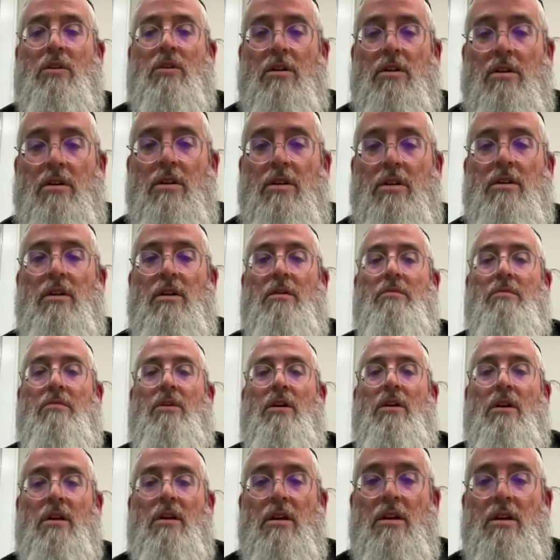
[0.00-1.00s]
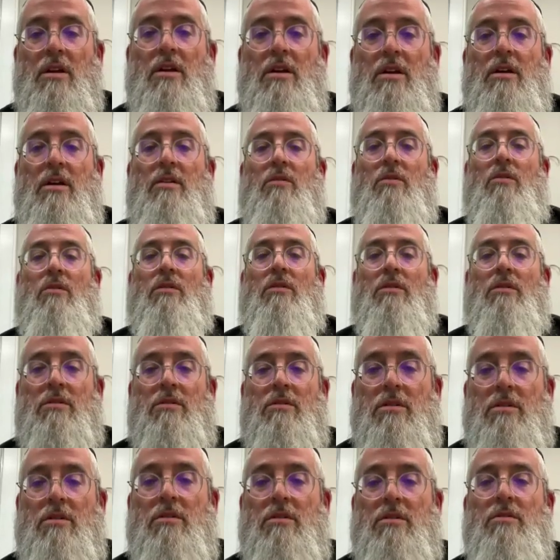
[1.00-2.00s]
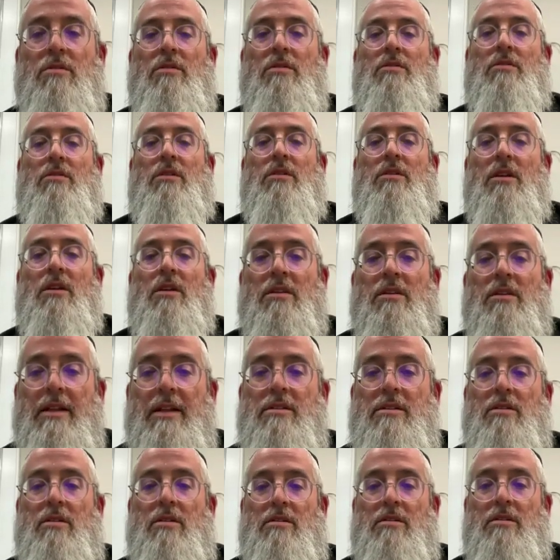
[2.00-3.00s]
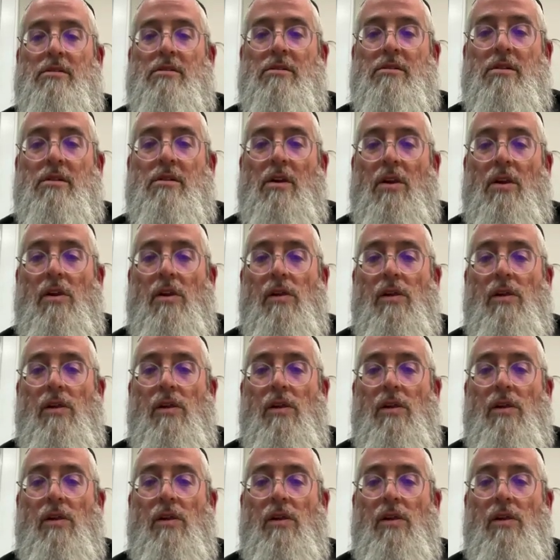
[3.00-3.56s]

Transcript: cutting them in order to do your teeth, that's aser.